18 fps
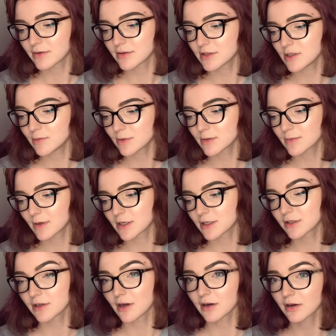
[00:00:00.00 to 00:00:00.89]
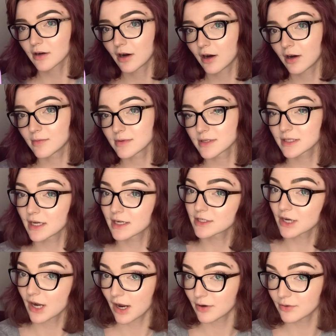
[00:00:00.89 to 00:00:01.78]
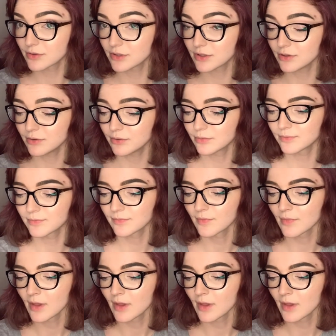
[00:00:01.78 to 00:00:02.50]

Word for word: supersponge.com slash how to.